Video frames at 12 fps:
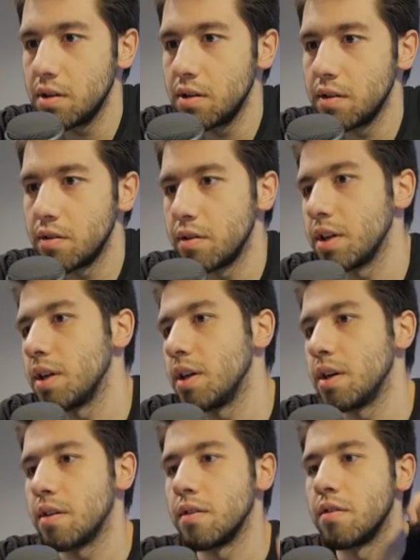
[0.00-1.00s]
How good is Endrega
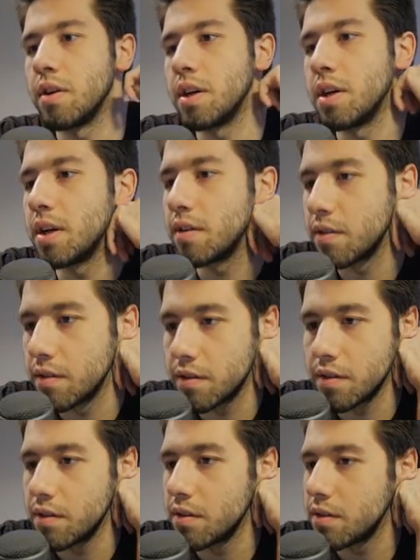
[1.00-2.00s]
Eggs? Endrega Eggs
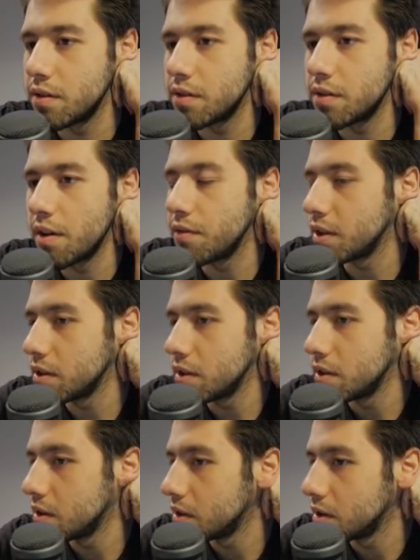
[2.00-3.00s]
is a
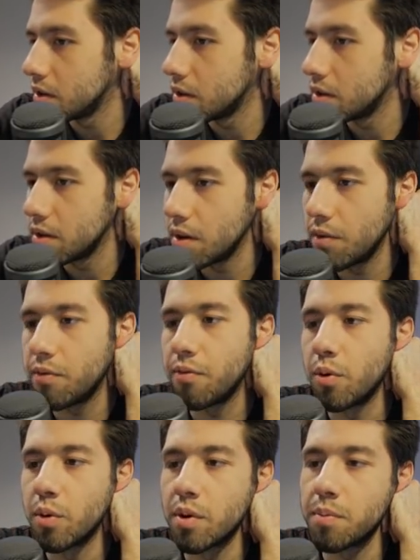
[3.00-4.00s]
7. A
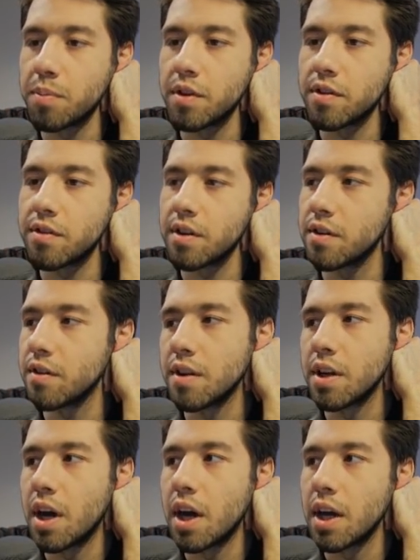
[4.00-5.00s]
4 plus it's a
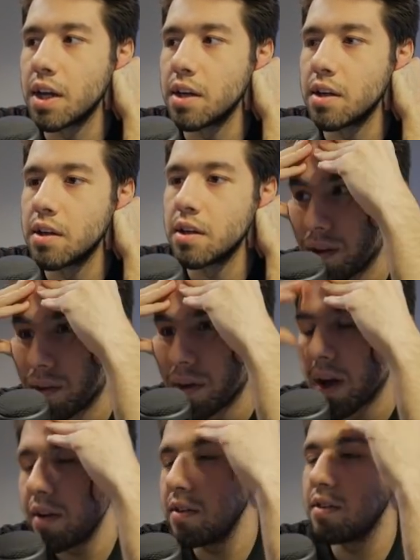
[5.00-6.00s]
9.
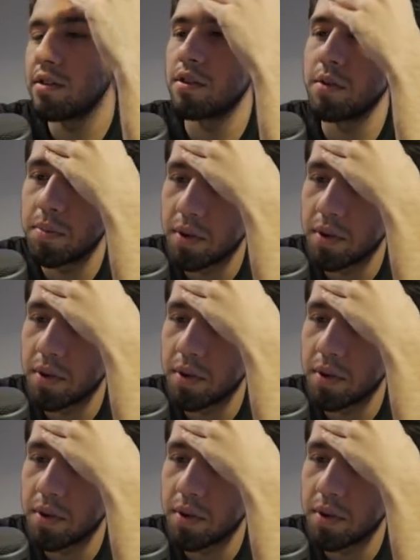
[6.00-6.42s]
Wait, how is he so many